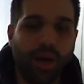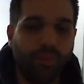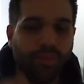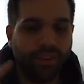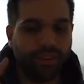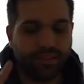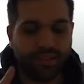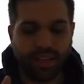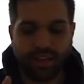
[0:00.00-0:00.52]
up,
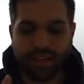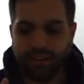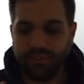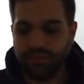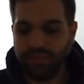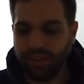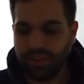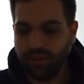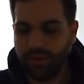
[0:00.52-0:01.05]
the second
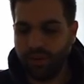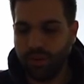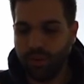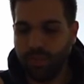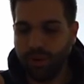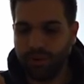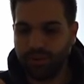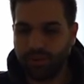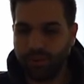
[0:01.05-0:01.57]
video
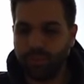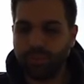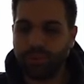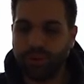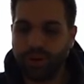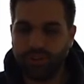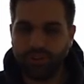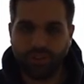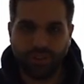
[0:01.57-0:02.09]
about
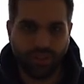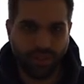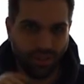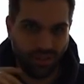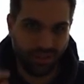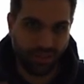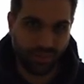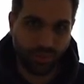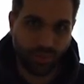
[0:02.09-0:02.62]
compression, a
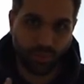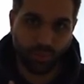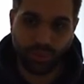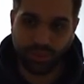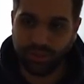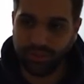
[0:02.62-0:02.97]
little bit more